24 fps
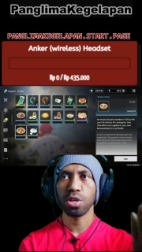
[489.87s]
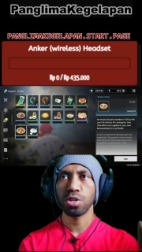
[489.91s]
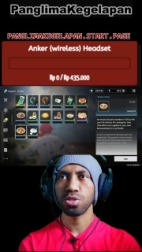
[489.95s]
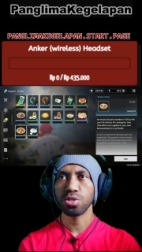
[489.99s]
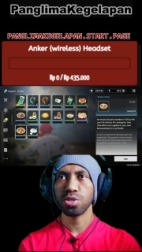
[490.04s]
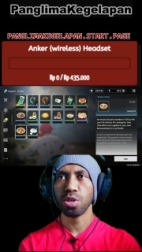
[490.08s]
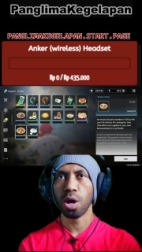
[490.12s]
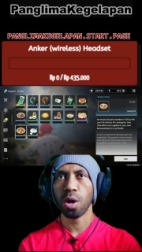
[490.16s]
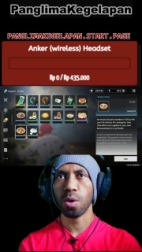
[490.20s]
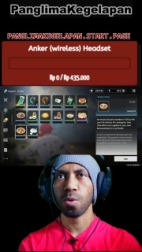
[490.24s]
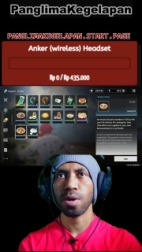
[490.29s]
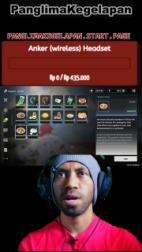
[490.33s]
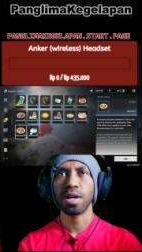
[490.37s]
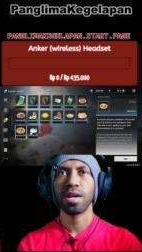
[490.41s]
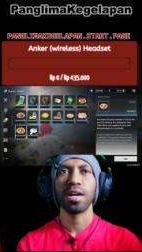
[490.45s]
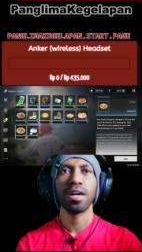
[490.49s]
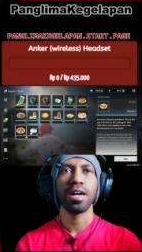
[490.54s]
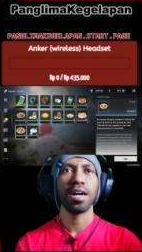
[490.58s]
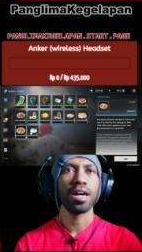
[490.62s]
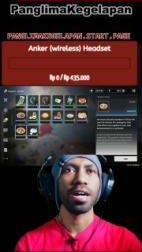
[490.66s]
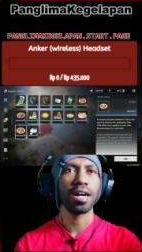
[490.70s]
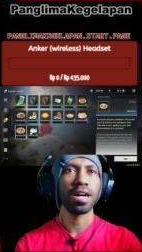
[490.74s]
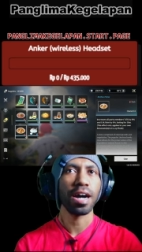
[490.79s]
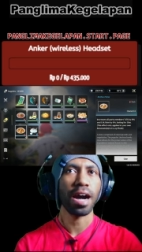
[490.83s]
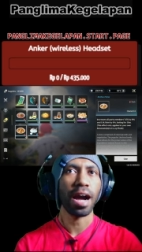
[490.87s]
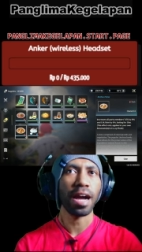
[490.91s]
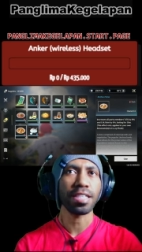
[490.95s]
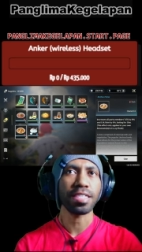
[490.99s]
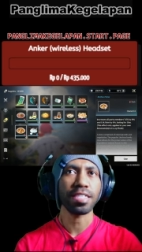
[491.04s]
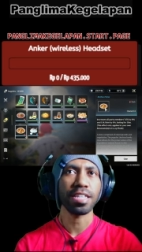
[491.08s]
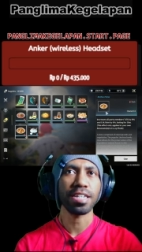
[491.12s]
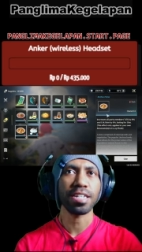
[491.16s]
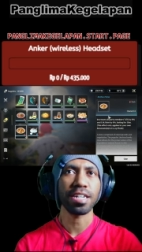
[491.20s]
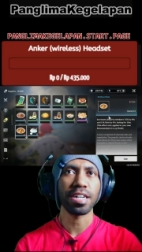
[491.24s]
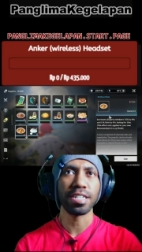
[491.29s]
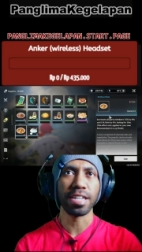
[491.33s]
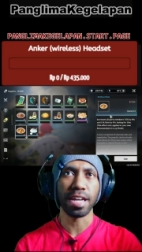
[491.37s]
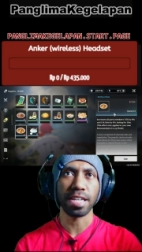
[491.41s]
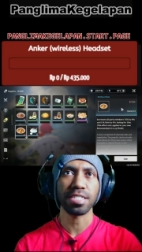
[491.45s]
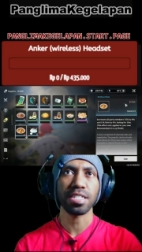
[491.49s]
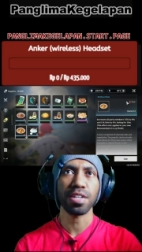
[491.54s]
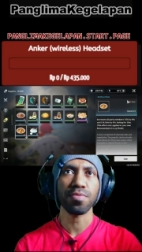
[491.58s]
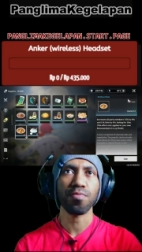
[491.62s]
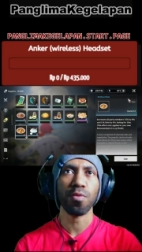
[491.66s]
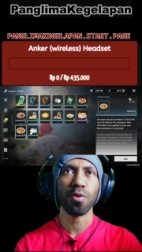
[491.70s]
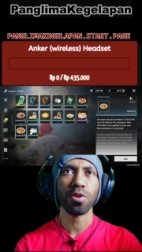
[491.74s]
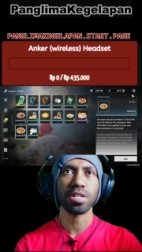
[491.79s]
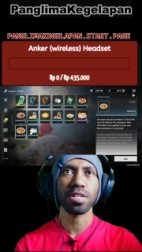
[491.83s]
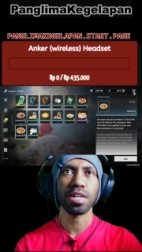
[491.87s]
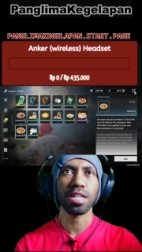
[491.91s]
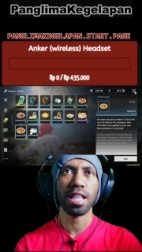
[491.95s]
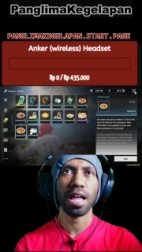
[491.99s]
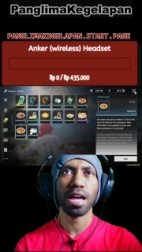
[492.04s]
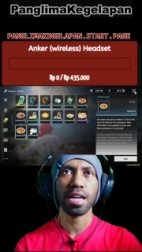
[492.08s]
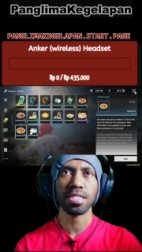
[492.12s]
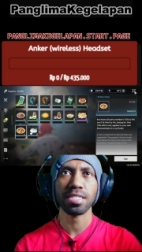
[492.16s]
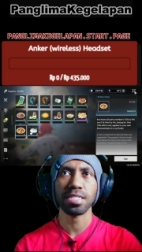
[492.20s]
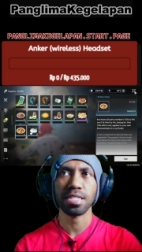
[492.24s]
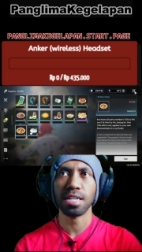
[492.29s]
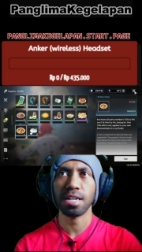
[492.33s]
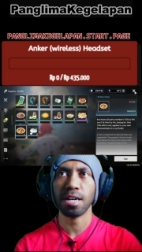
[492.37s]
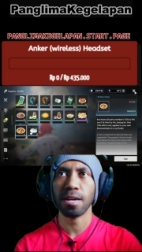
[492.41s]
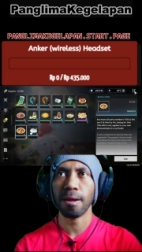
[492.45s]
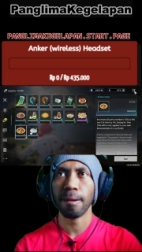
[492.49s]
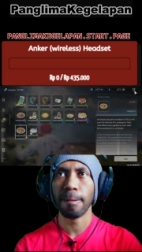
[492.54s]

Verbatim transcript: So uh, I think uh, that's it for the last